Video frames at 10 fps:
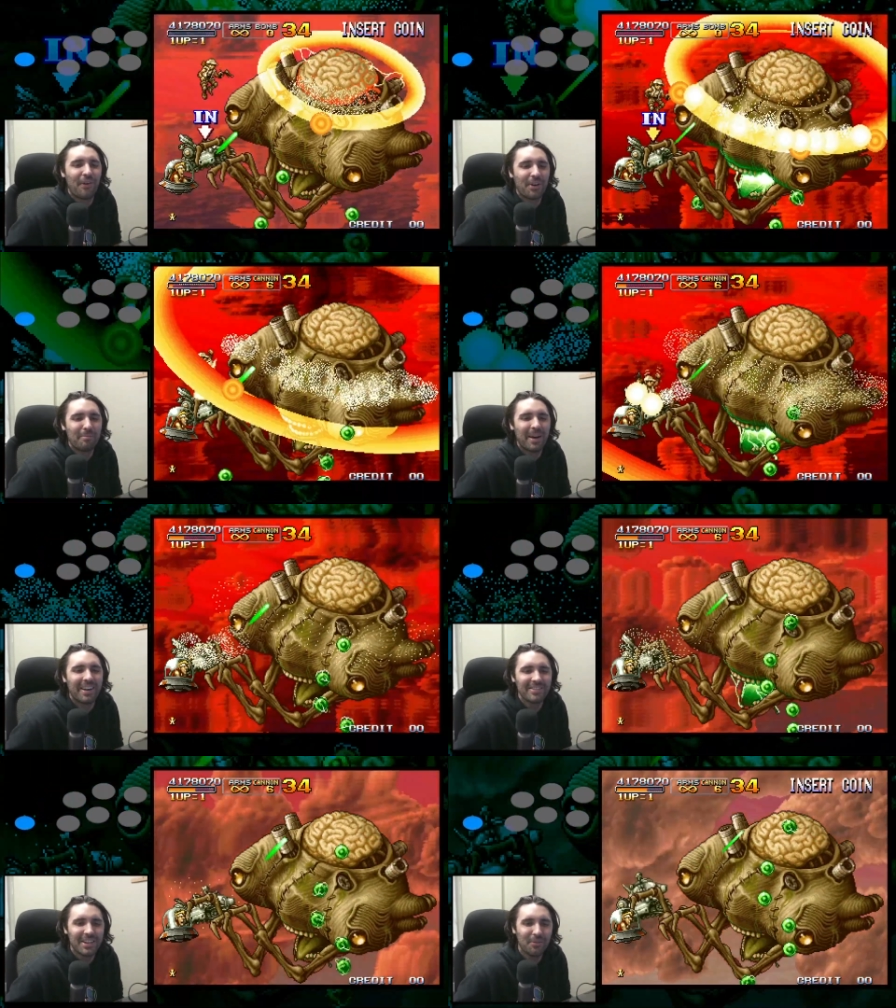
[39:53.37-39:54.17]
forward
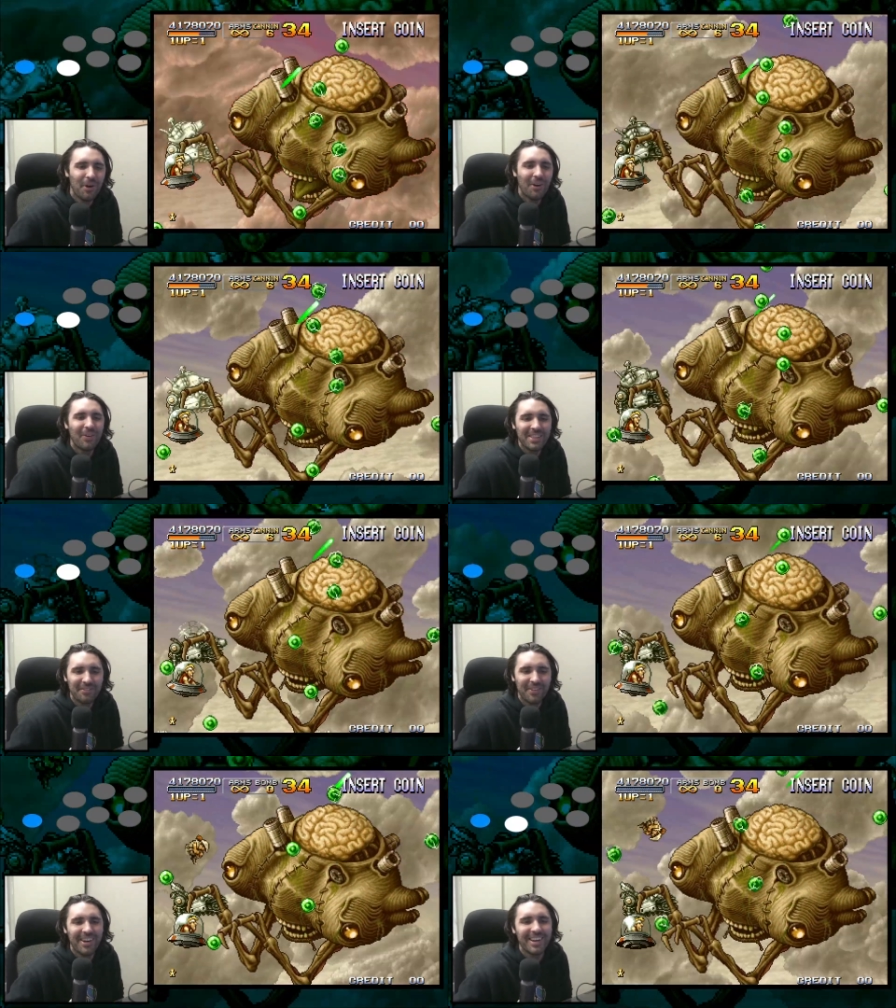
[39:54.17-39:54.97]
button. I was like, whoa, what
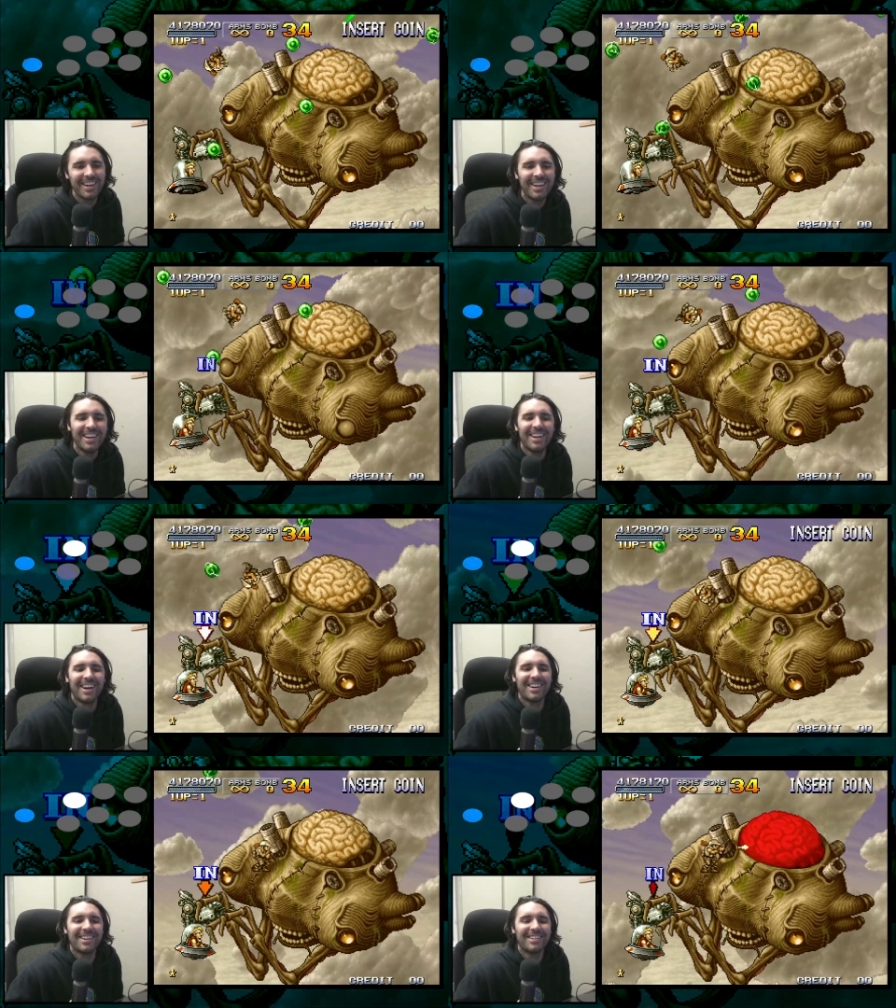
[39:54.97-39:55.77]
the?
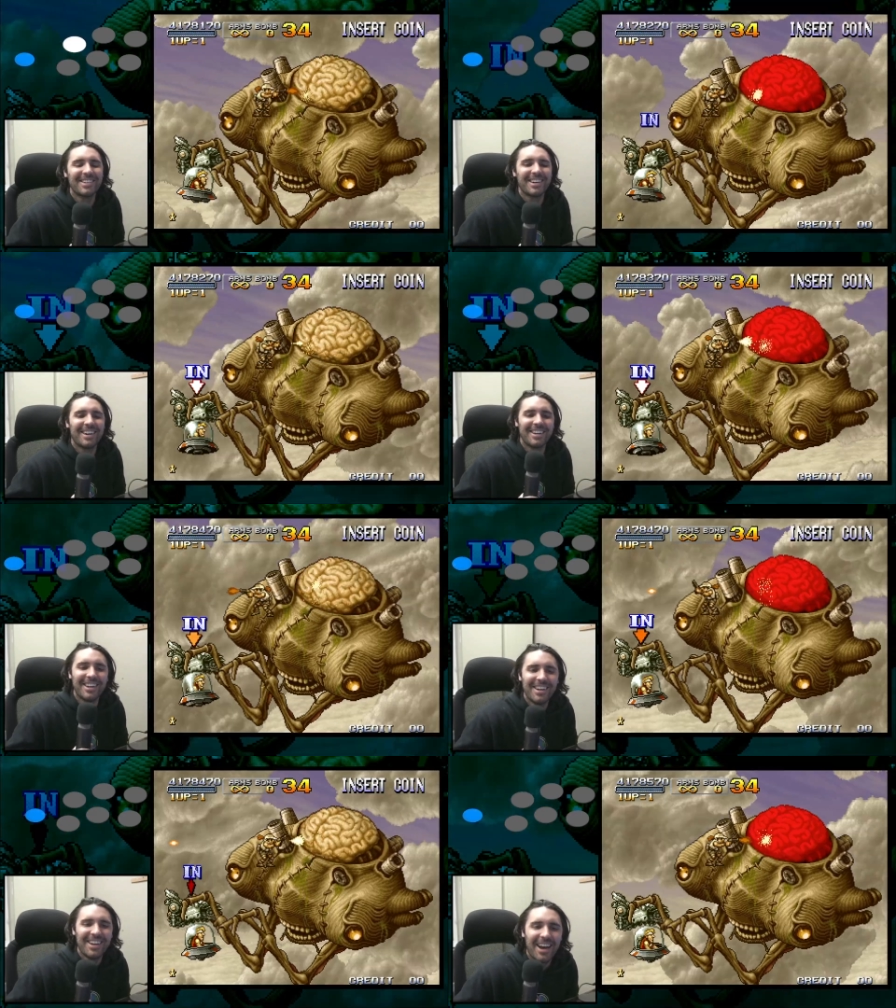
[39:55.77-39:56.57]
oh god,
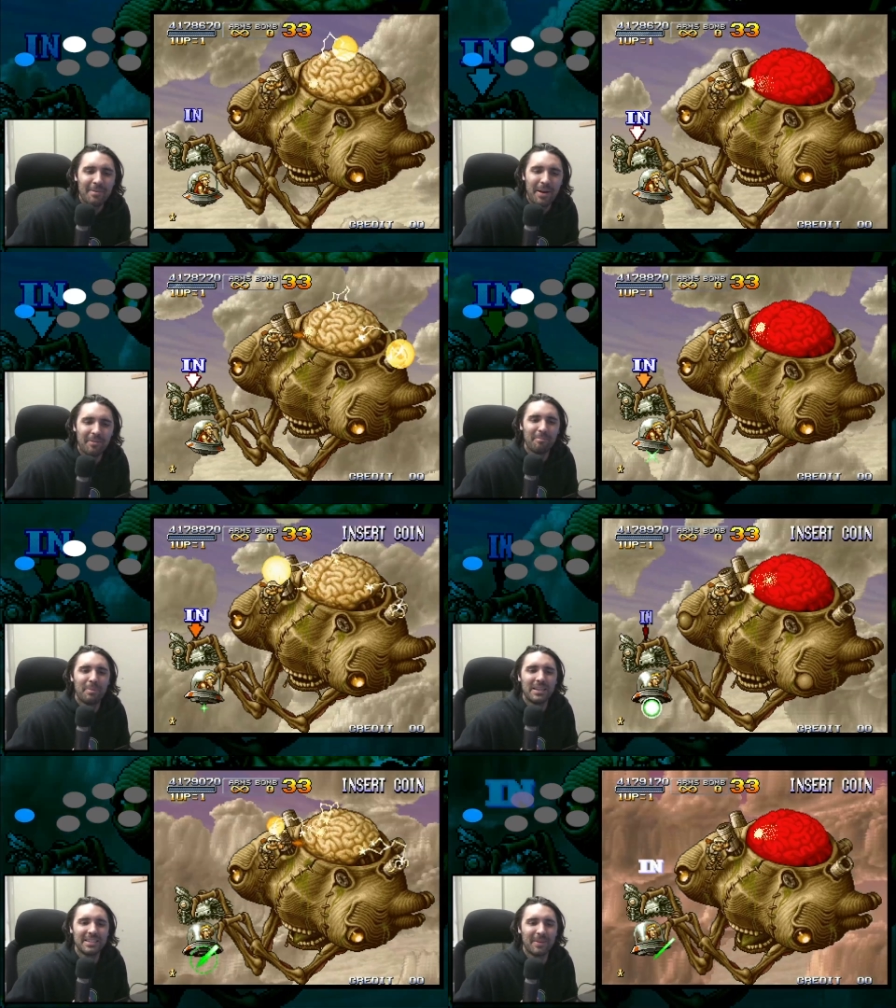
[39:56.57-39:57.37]
I about
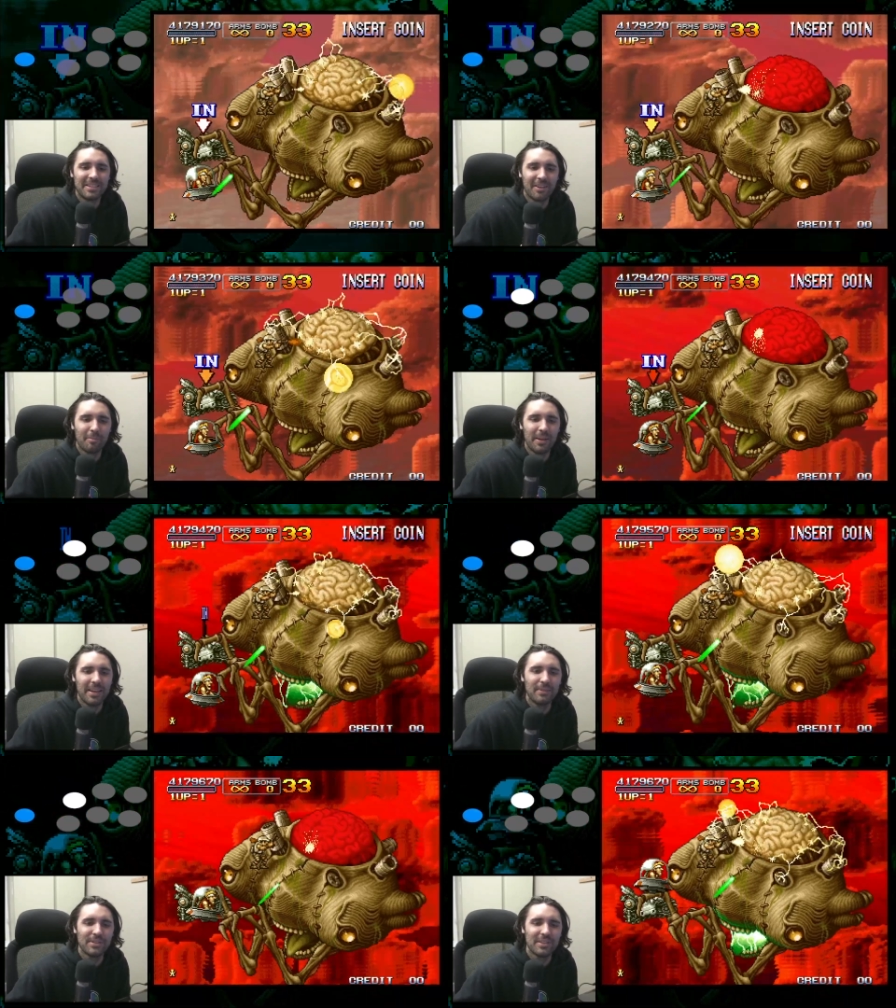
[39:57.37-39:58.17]
pissed myself. But
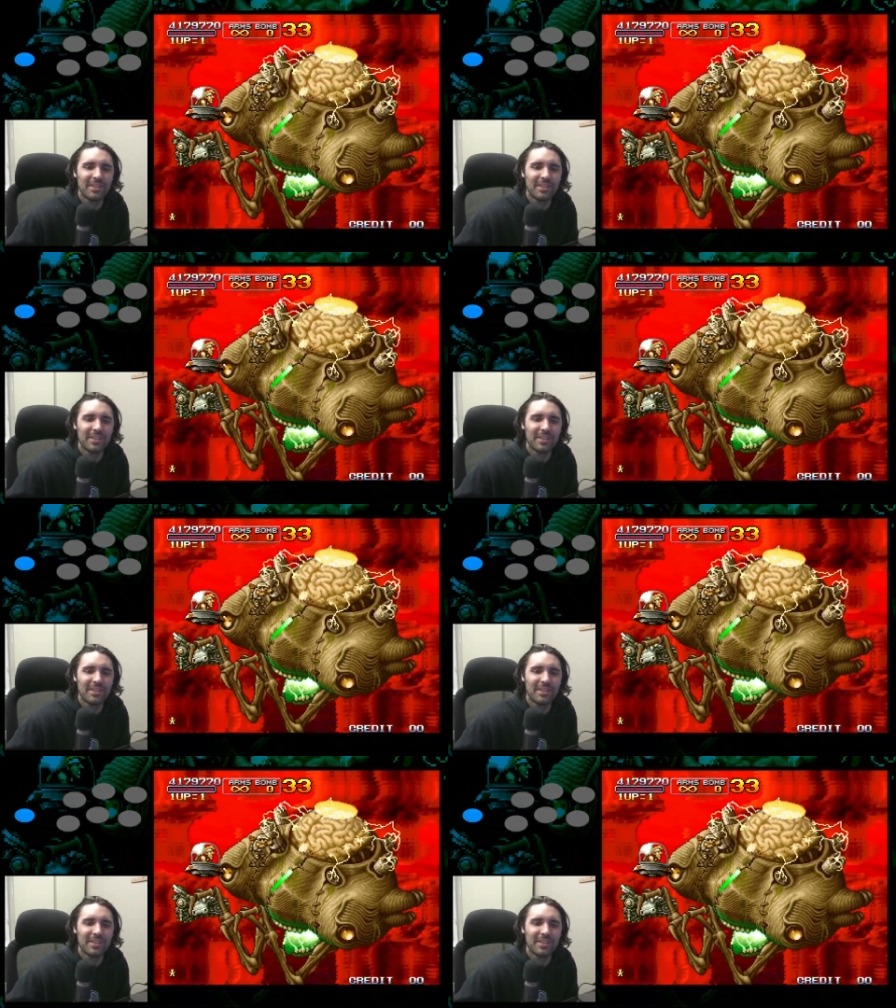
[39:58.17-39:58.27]
it was